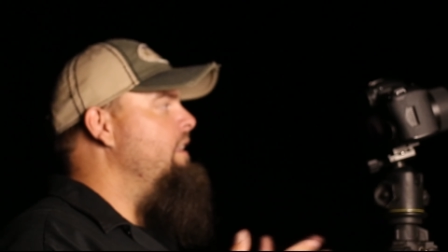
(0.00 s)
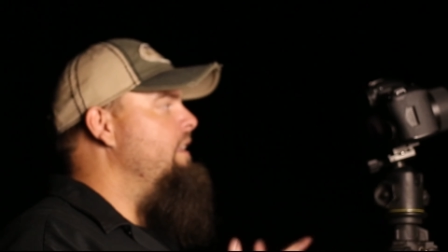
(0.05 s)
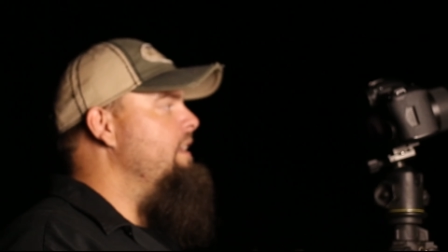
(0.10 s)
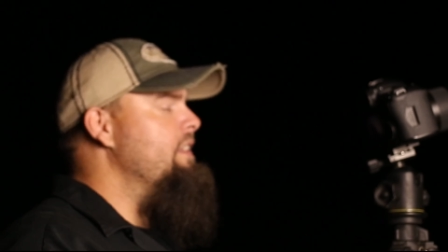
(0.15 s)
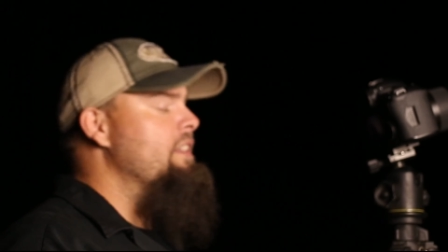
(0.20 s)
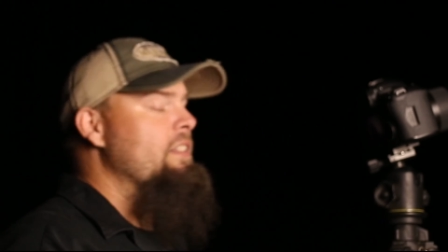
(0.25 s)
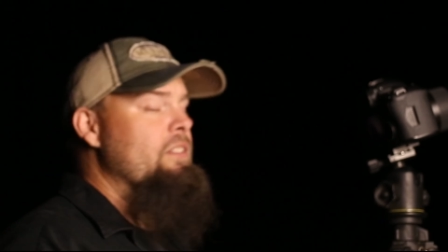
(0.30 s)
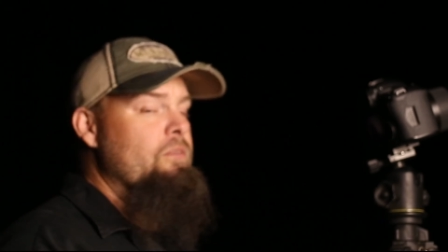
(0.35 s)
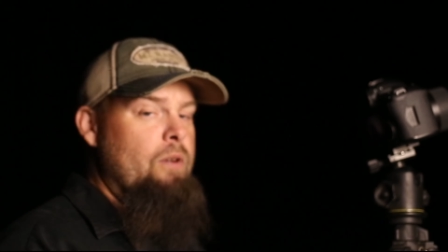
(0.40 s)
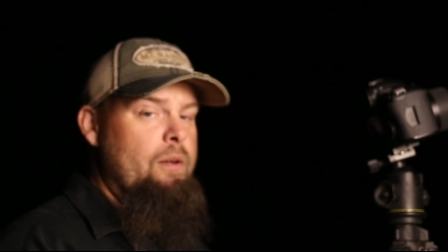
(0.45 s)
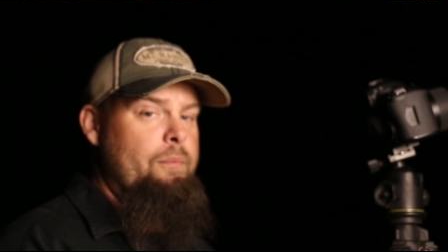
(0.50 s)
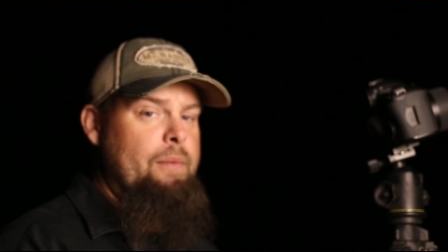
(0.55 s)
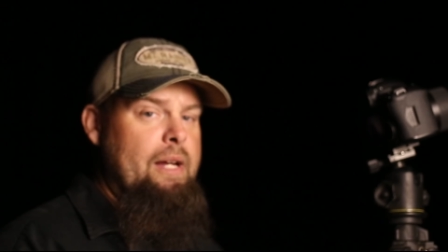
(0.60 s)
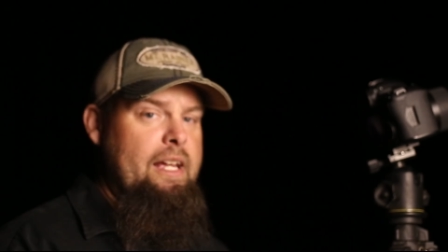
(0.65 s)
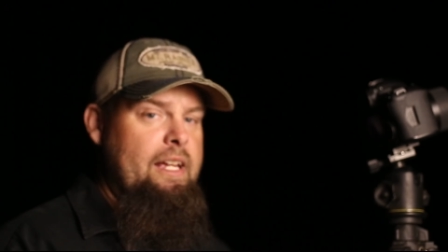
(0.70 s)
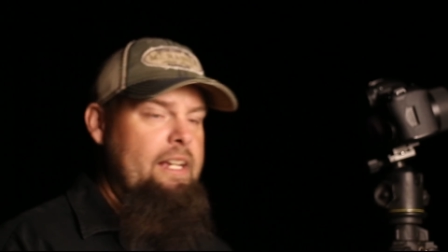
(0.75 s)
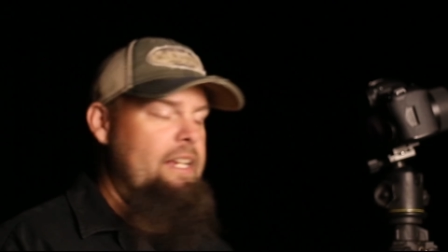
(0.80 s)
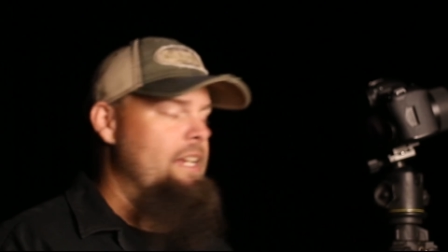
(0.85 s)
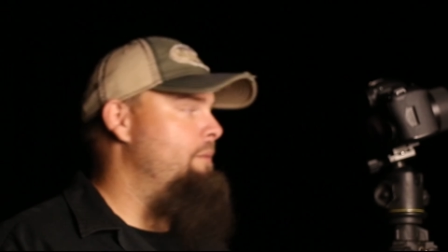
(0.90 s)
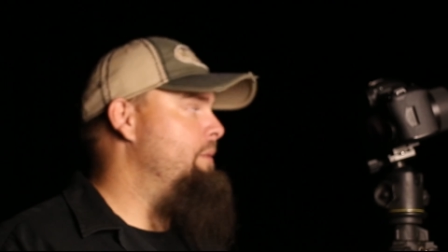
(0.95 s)
this is what
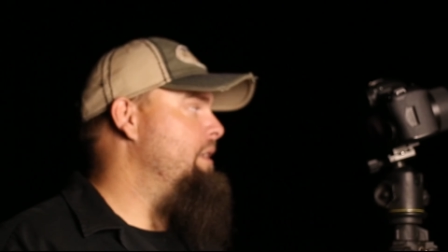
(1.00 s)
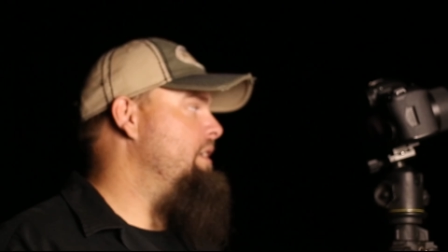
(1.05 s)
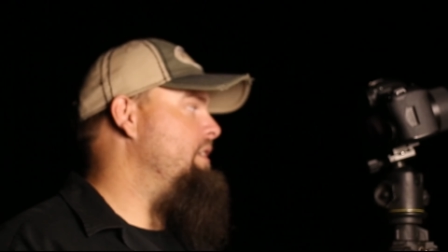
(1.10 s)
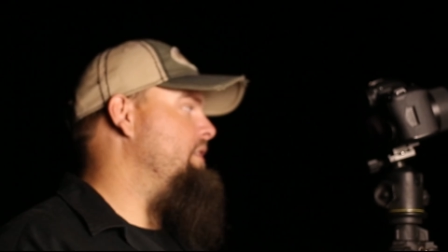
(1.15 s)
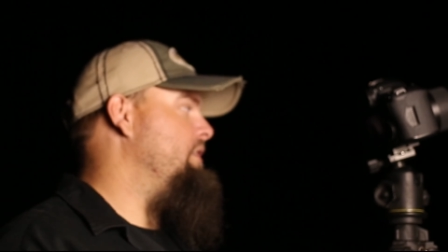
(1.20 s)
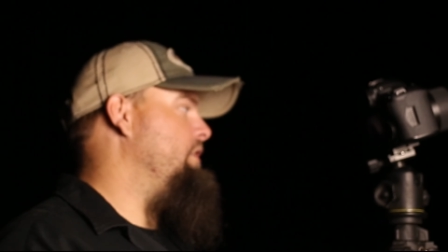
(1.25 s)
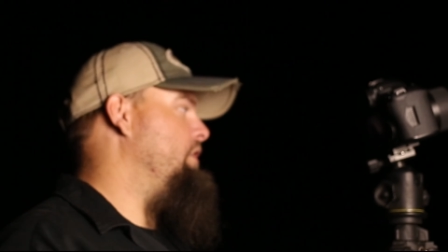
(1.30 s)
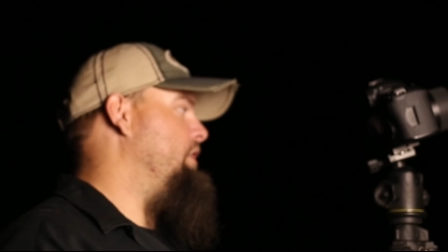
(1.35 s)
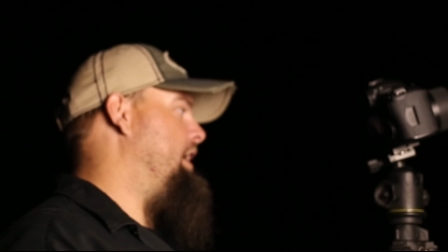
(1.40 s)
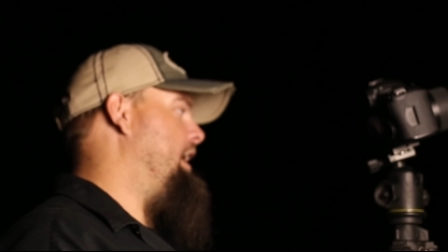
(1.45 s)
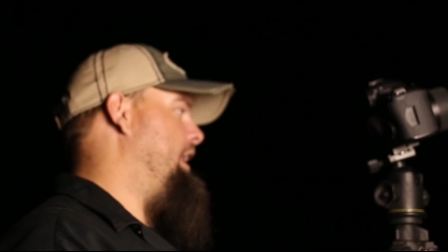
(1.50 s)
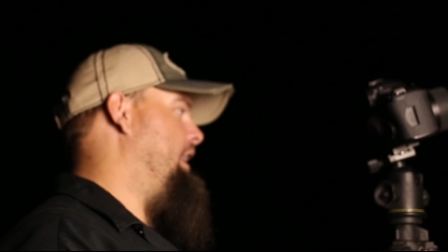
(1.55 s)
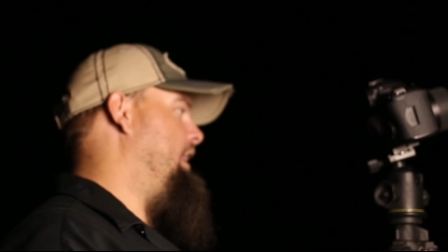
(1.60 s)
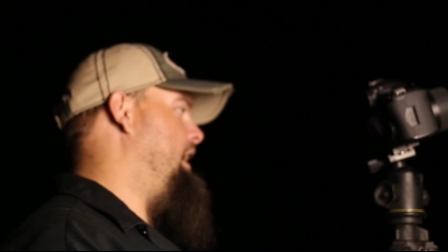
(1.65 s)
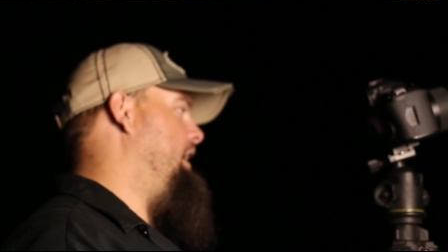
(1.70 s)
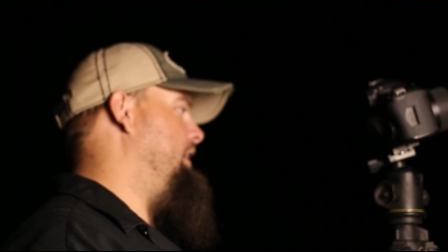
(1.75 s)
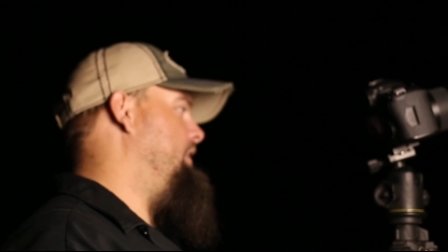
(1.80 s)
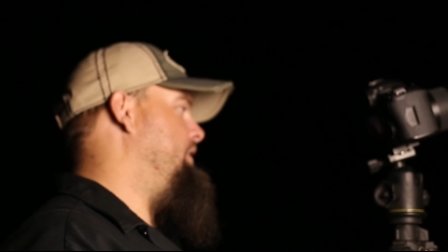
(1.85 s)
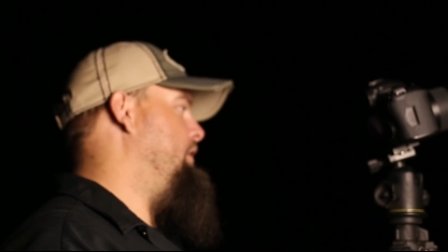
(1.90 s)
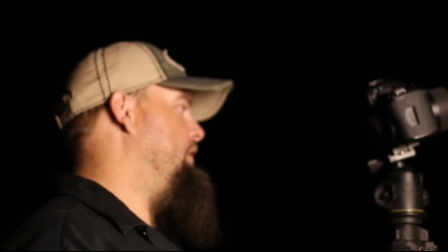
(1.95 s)
my image is looking like